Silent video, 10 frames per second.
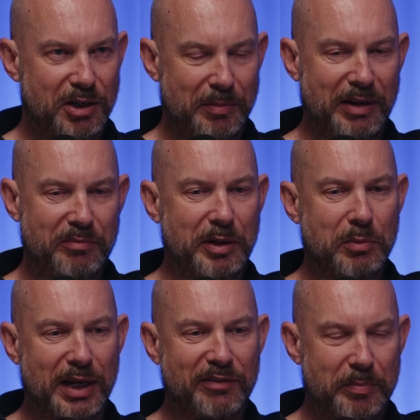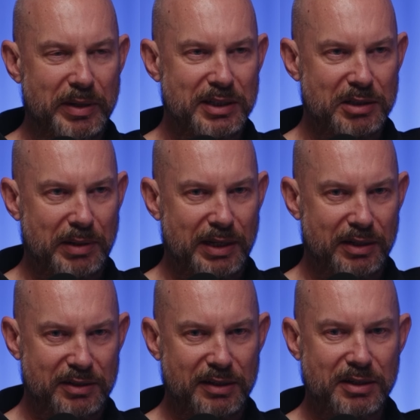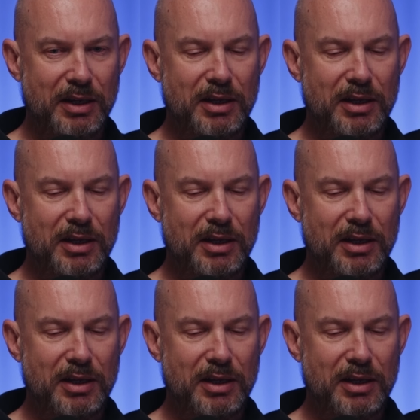I mean, everybody will have a business plan that says,